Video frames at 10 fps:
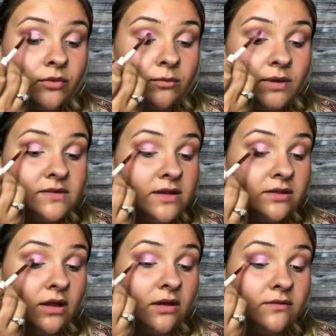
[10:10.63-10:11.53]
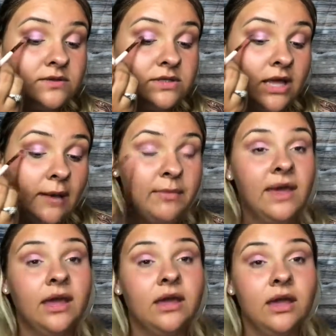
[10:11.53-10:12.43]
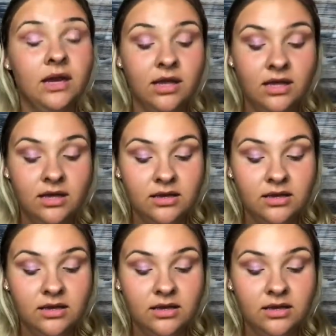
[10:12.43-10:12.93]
Because I loved that pink in it.